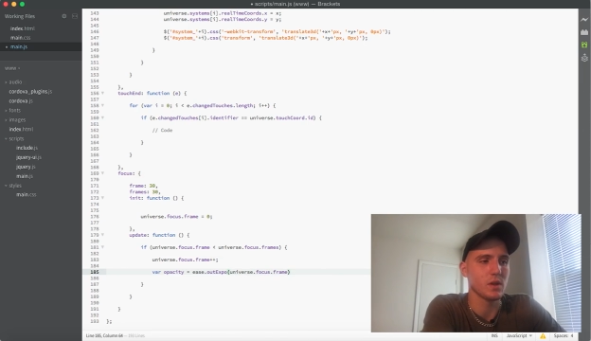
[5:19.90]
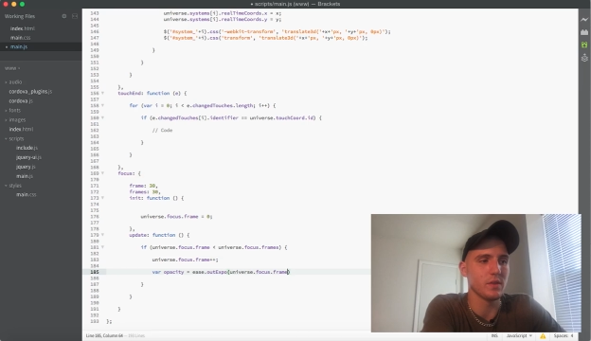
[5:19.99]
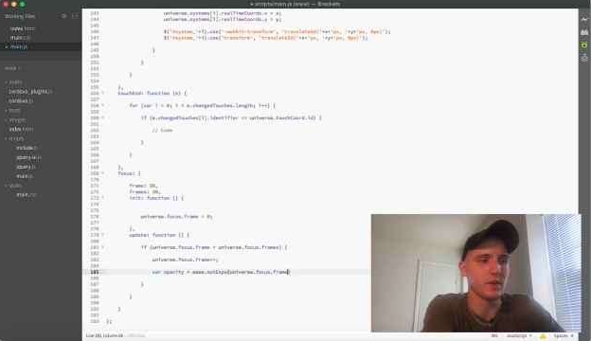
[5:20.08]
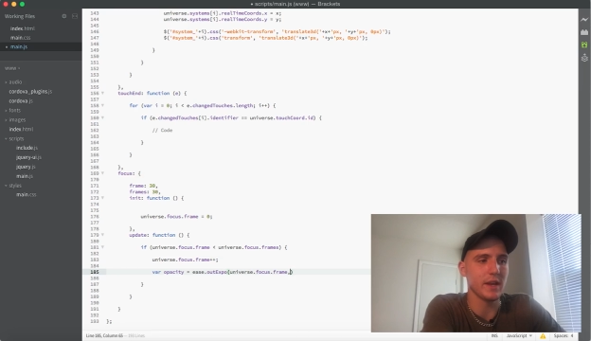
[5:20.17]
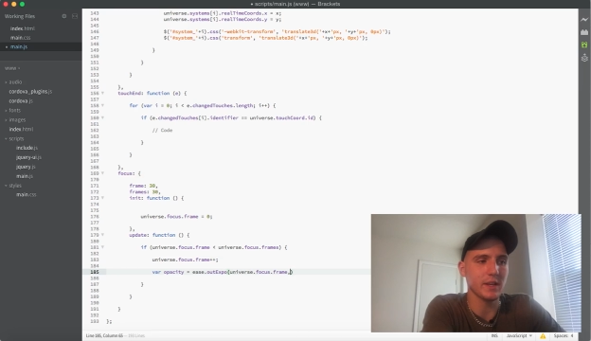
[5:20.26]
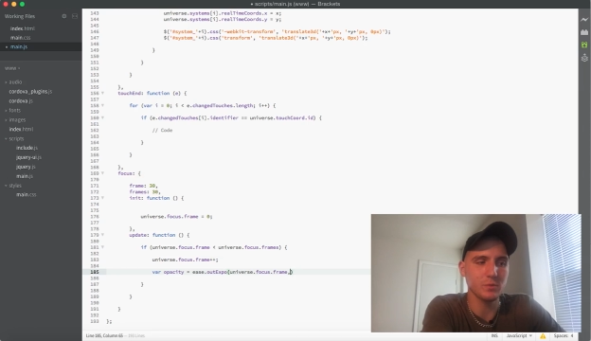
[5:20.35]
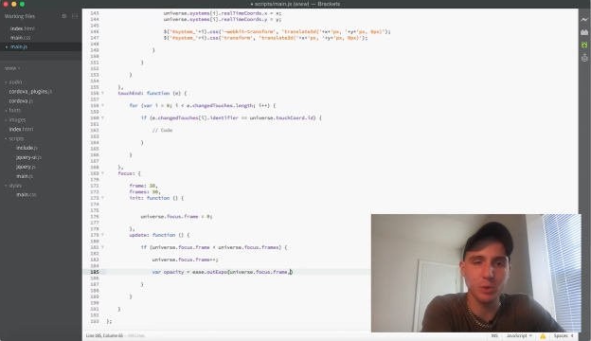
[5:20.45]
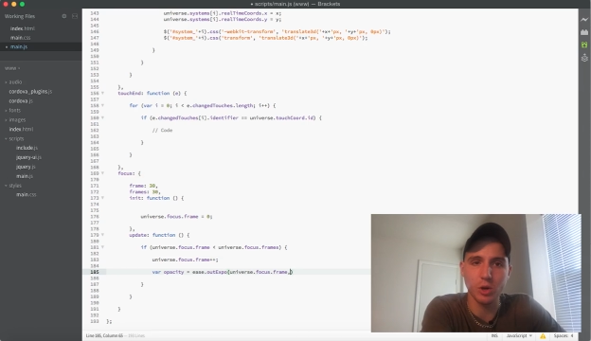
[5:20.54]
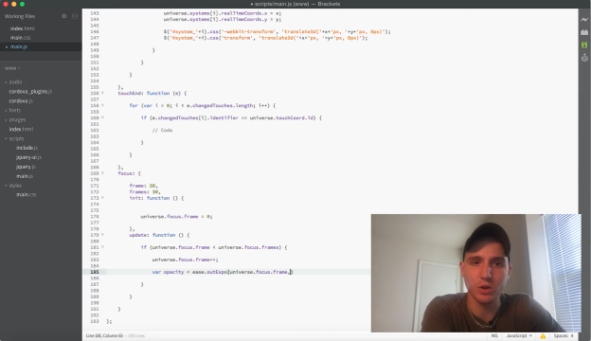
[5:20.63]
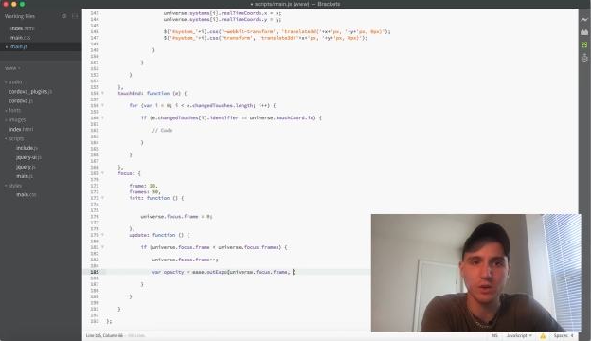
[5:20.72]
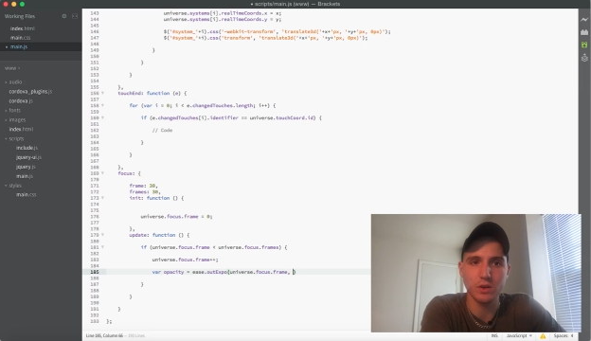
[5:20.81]
The next
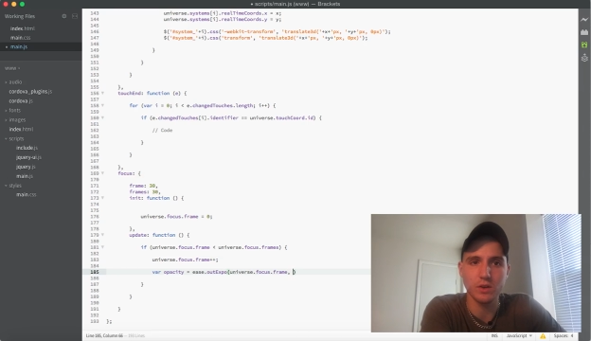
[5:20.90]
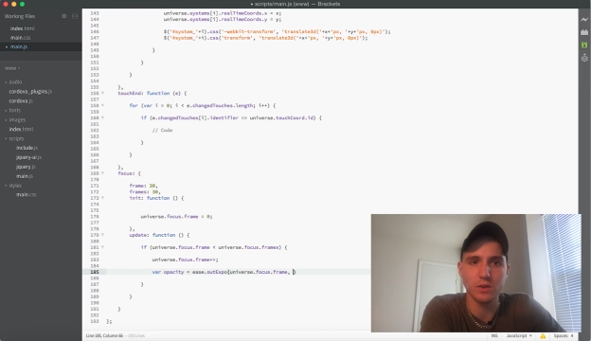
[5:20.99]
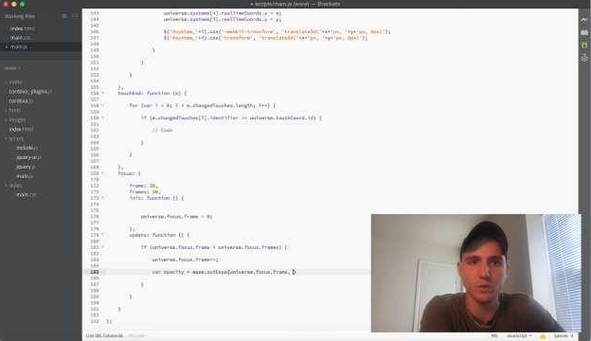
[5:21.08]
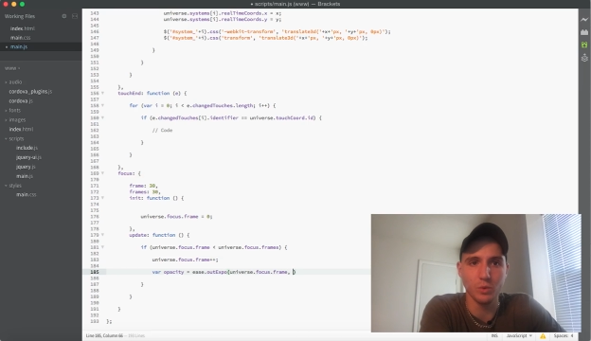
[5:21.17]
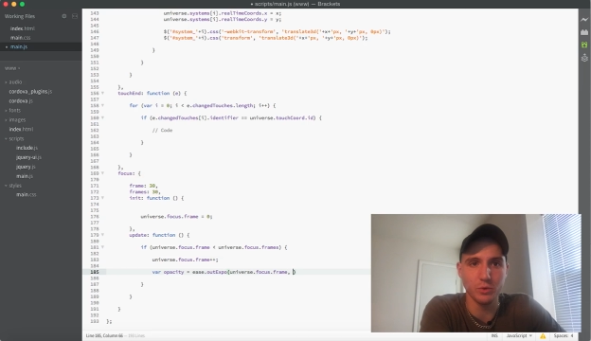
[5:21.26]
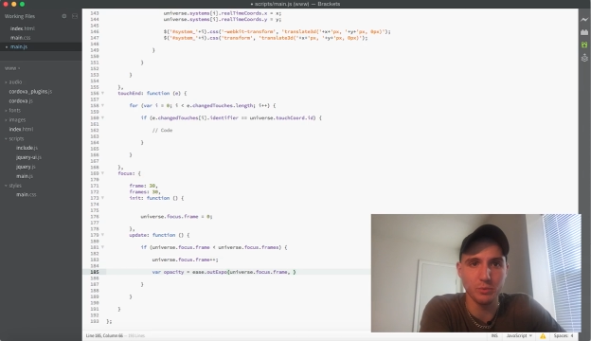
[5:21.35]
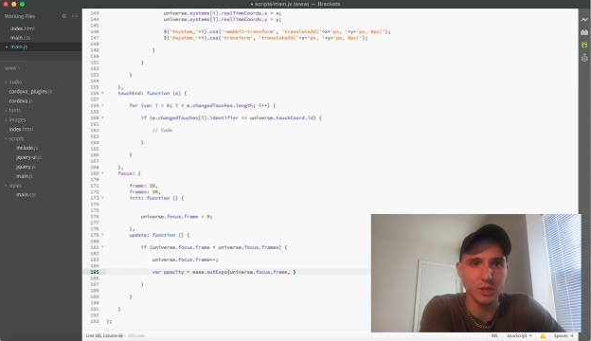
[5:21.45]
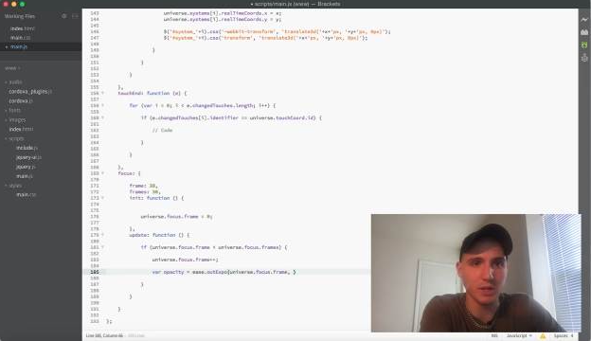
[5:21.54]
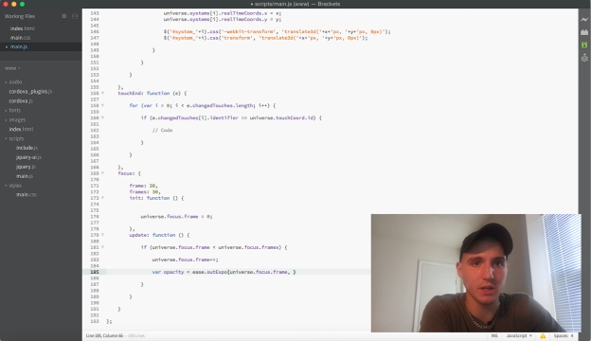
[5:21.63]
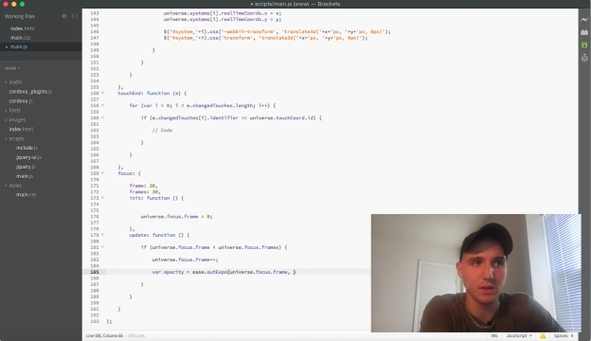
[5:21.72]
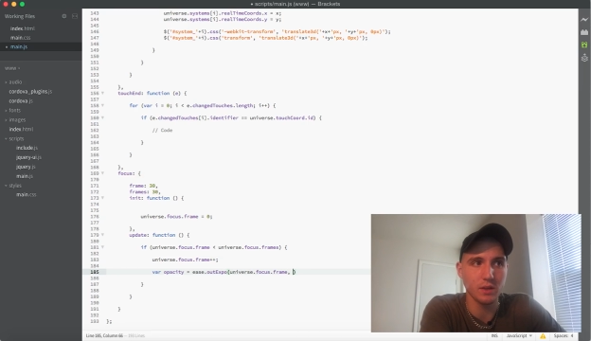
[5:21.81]
part would
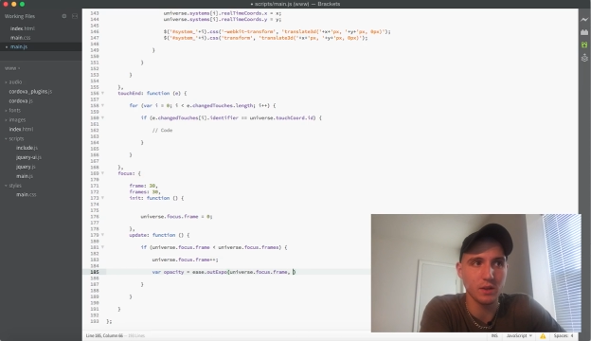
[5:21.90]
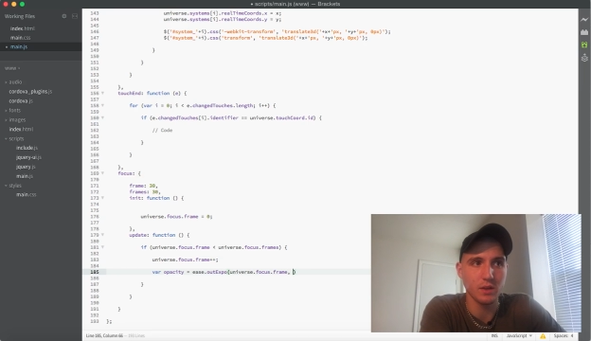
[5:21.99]
be